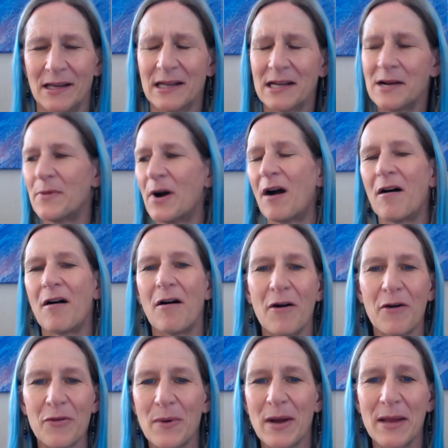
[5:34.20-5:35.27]
and come
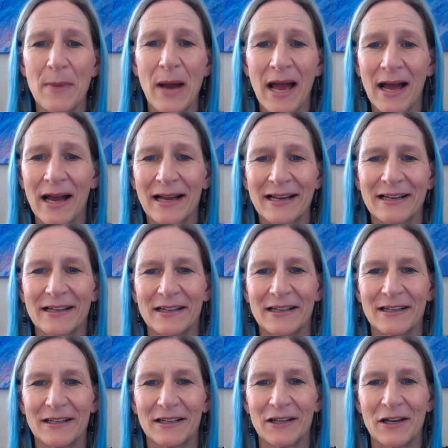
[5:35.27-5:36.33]
all the way back,
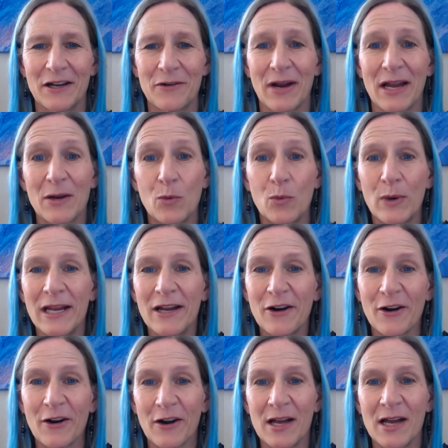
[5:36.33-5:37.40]
right? We
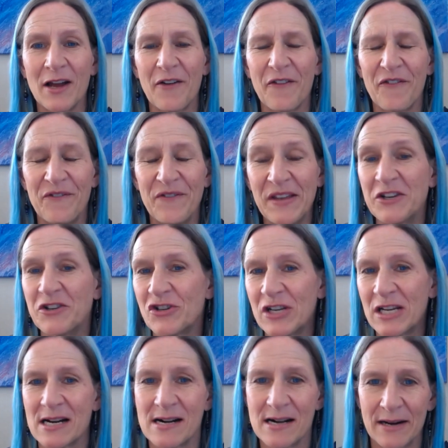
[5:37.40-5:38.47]
are
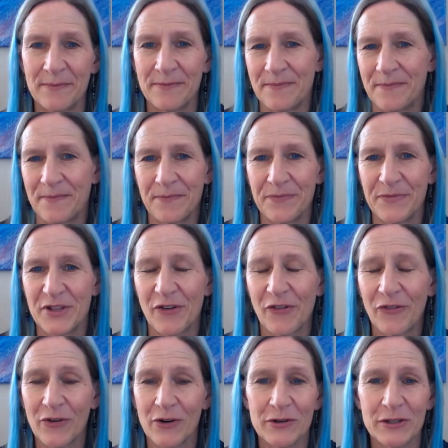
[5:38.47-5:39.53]
finishing up the
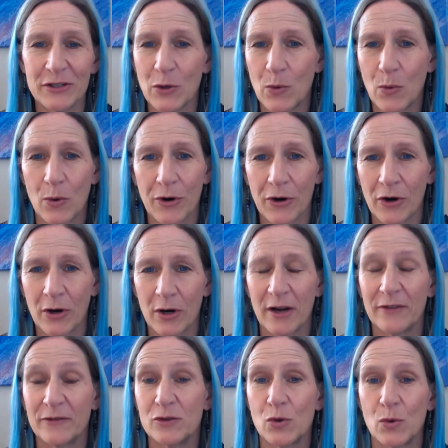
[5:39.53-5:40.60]
first quarter
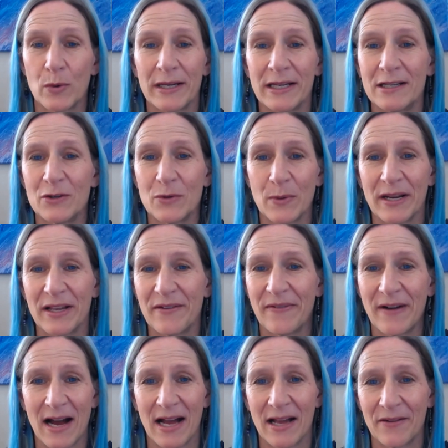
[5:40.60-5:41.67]
of
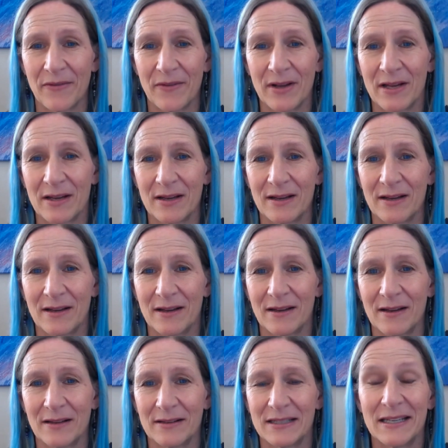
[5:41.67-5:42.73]
2025.
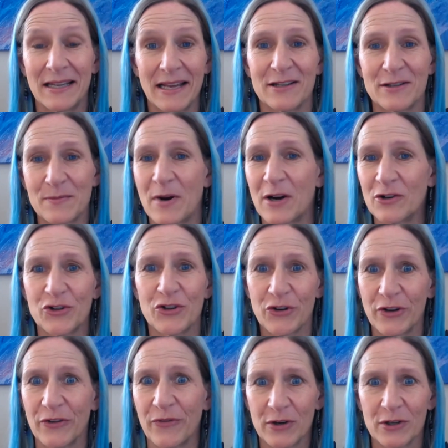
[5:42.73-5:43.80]
Today is March
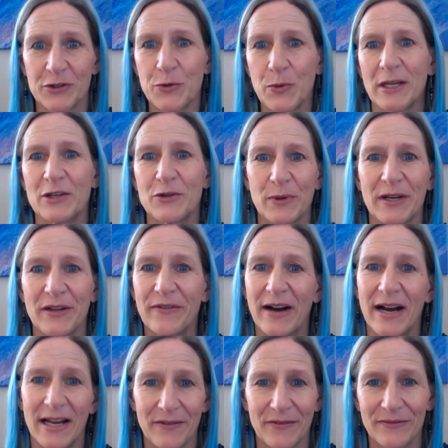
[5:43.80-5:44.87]
31st, 2025.